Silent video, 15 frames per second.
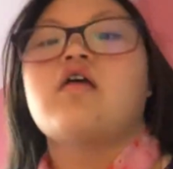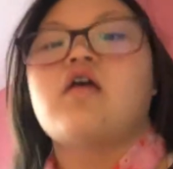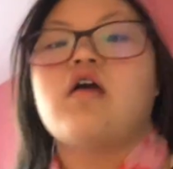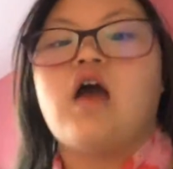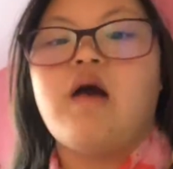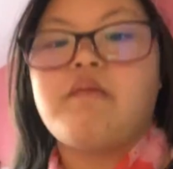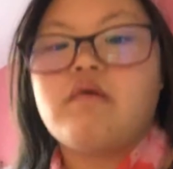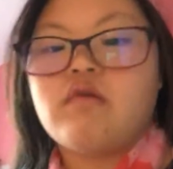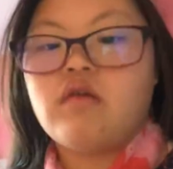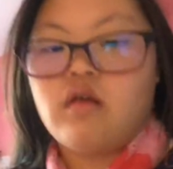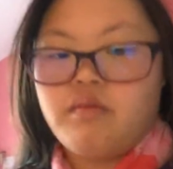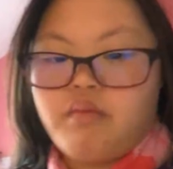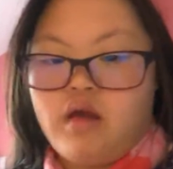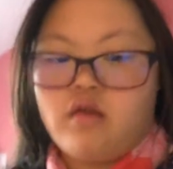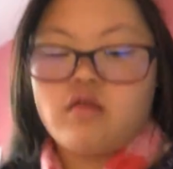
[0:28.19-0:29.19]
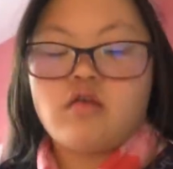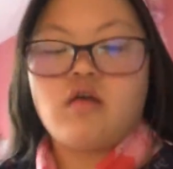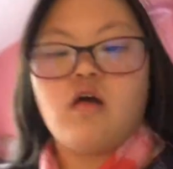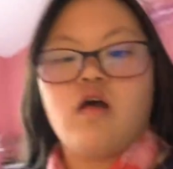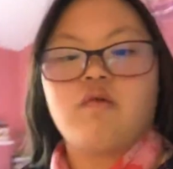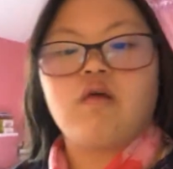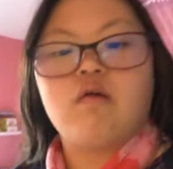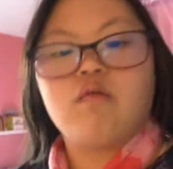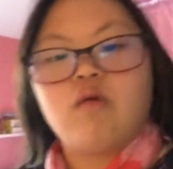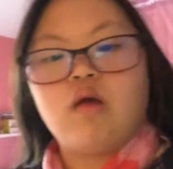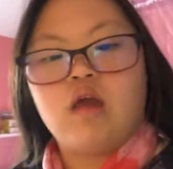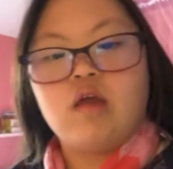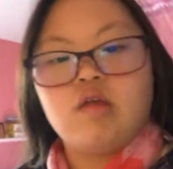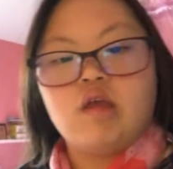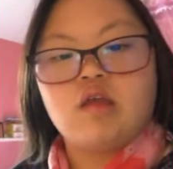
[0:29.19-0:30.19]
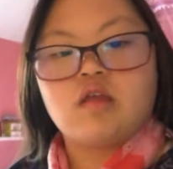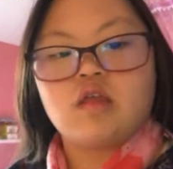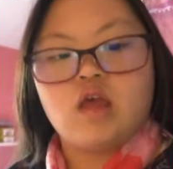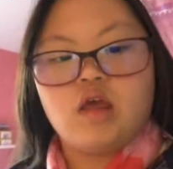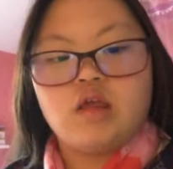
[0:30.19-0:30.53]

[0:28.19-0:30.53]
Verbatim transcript: Covered with my scarf, I wearing this